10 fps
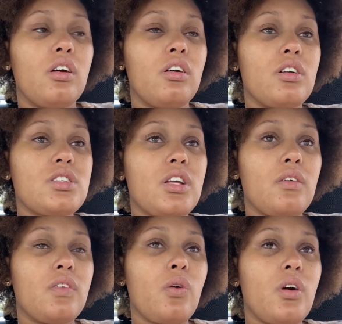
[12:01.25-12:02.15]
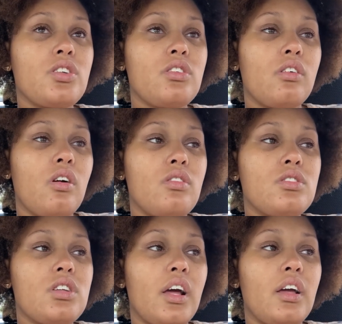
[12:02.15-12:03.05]
the question
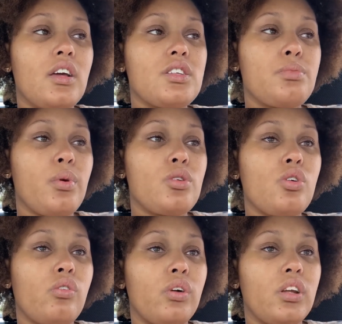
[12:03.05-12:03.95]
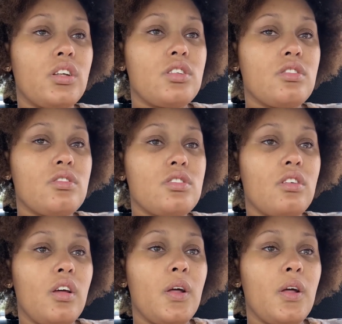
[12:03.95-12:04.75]
goes, like, is spiritual religious?